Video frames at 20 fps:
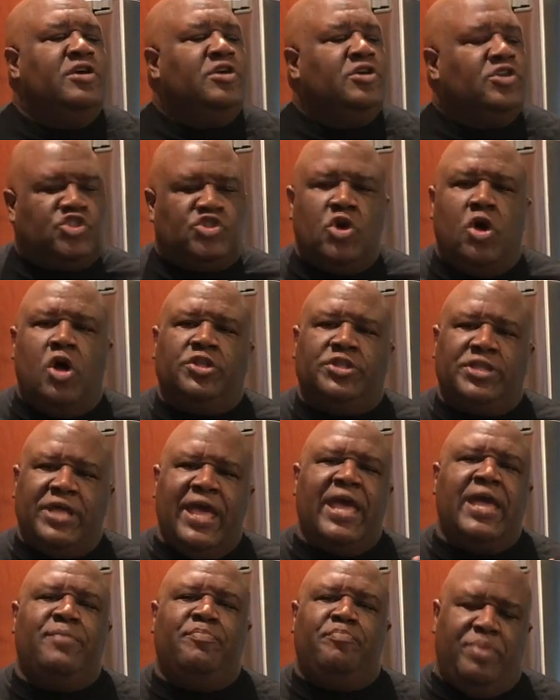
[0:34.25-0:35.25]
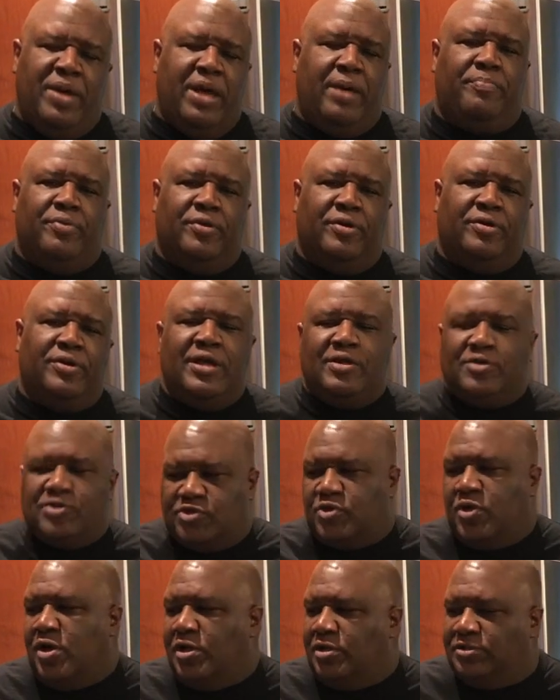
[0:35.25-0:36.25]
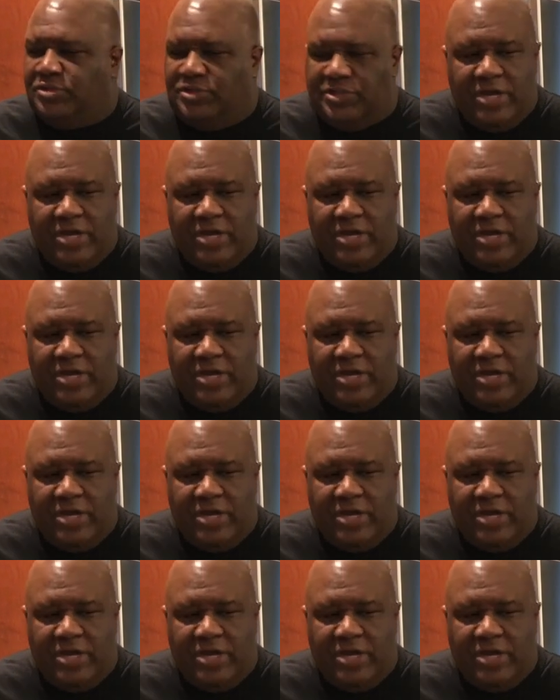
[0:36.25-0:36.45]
Salt and pepper. Now salt,